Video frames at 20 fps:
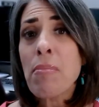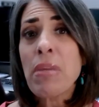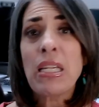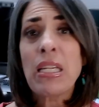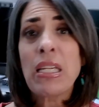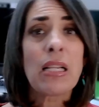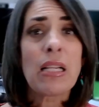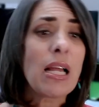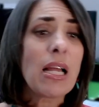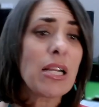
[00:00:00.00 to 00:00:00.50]

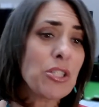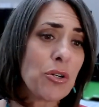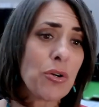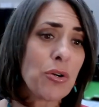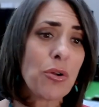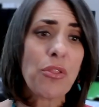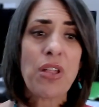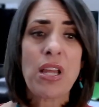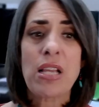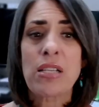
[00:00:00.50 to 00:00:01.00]
plumbing,
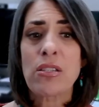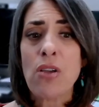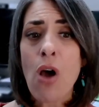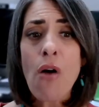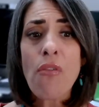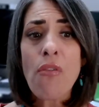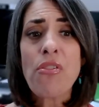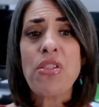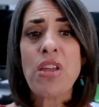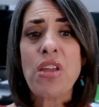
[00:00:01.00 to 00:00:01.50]
electrical
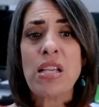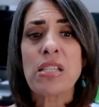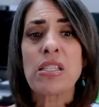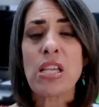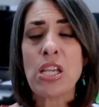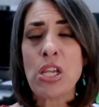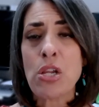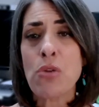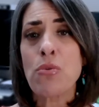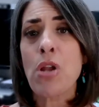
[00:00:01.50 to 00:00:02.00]
things, all the
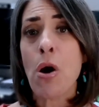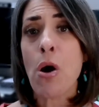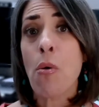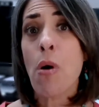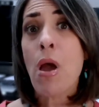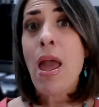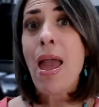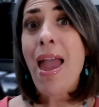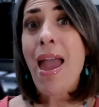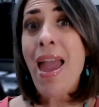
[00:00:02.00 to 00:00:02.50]
things that you
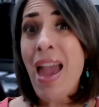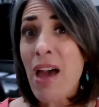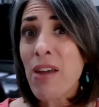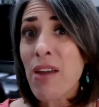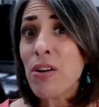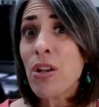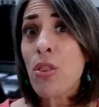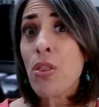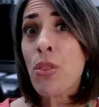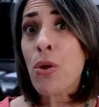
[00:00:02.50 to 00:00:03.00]
know,
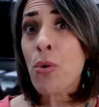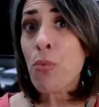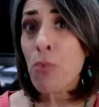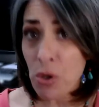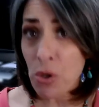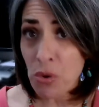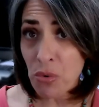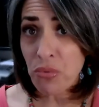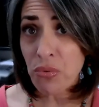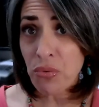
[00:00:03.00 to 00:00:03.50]
and
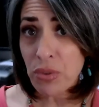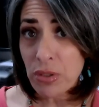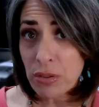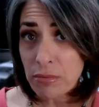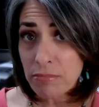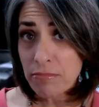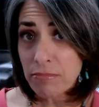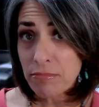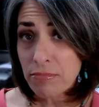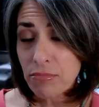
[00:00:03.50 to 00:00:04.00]
the roof.
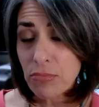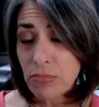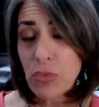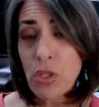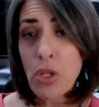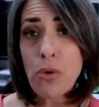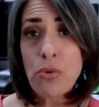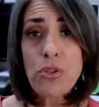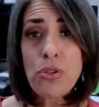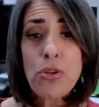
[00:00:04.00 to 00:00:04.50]

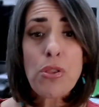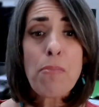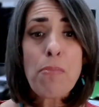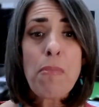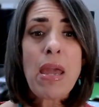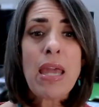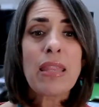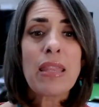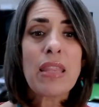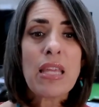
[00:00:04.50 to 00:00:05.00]
Those
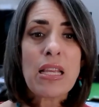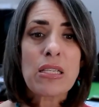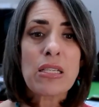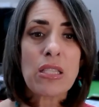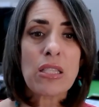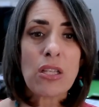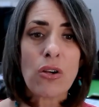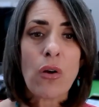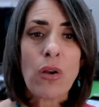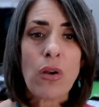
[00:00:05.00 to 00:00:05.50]
are the main
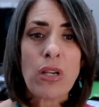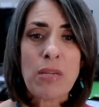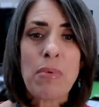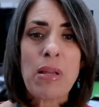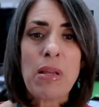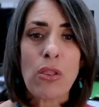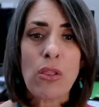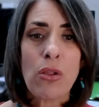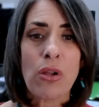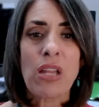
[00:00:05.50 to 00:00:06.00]
things that they're
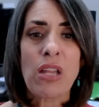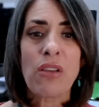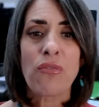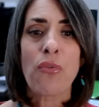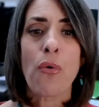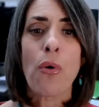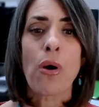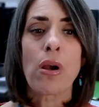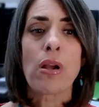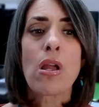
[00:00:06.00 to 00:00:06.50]
going to be
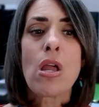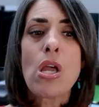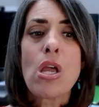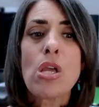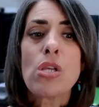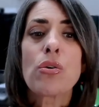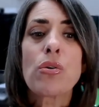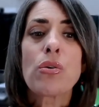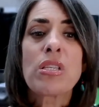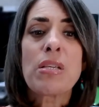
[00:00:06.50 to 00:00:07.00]
looking for.
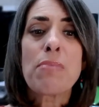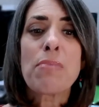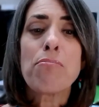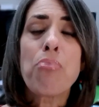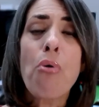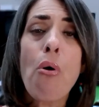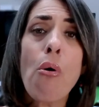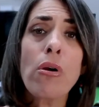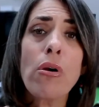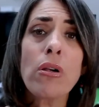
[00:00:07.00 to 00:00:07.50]
So it's
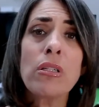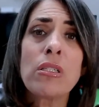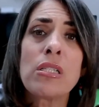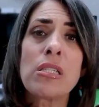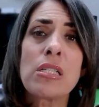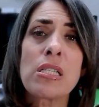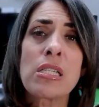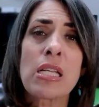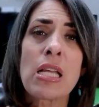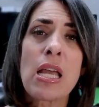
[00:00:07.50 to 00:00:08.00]

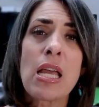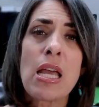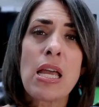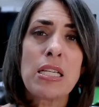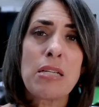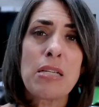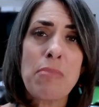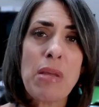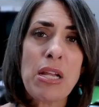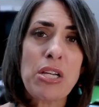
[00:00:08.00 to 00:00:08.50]
important
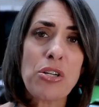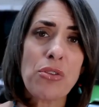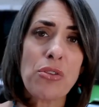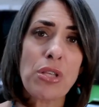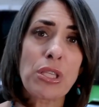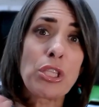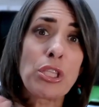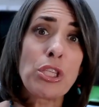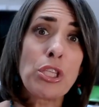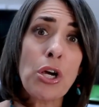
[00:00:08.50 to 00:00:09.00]
to make
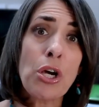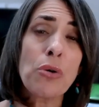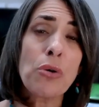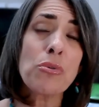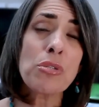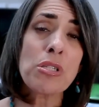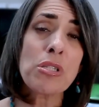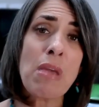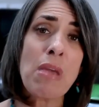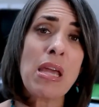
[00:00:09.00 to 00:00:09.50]
sure that
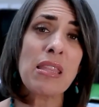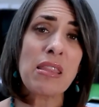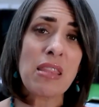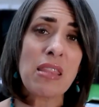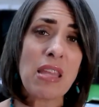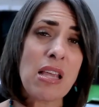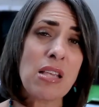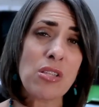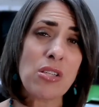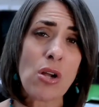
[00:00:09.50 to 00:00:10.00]
those
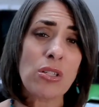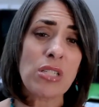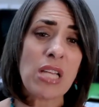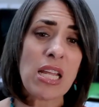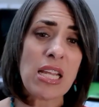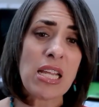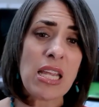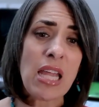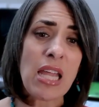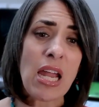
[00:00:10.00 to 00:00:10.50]
main things
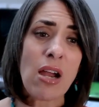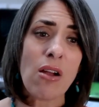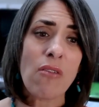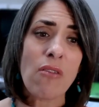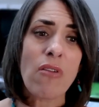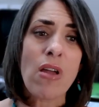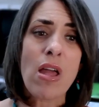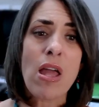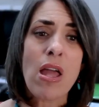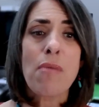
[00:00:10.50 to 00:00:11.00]
are taken
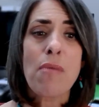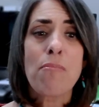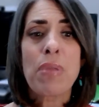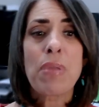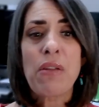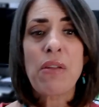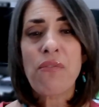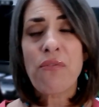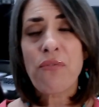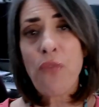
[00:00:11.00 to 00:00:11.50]
care of
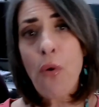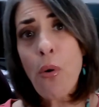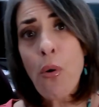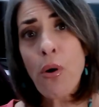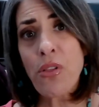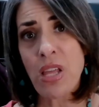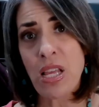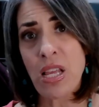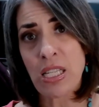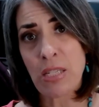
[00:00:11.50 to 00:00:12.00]

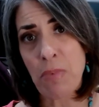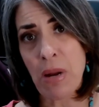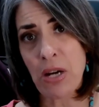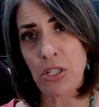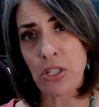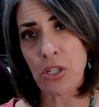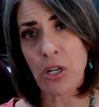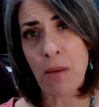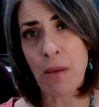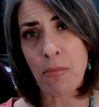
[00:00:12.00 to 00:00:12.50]
before the
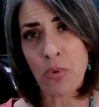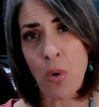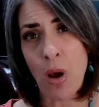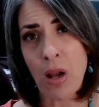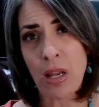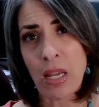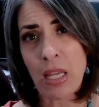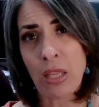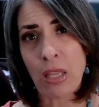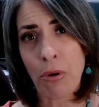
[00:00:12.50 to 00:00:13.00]
inspector
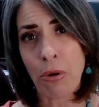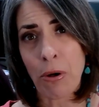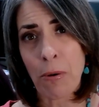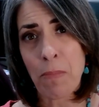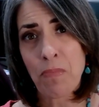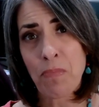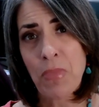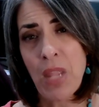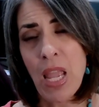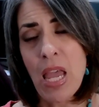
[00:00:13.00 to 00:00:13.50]
comes walking
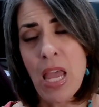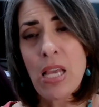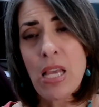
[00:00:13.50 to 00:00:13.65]
through.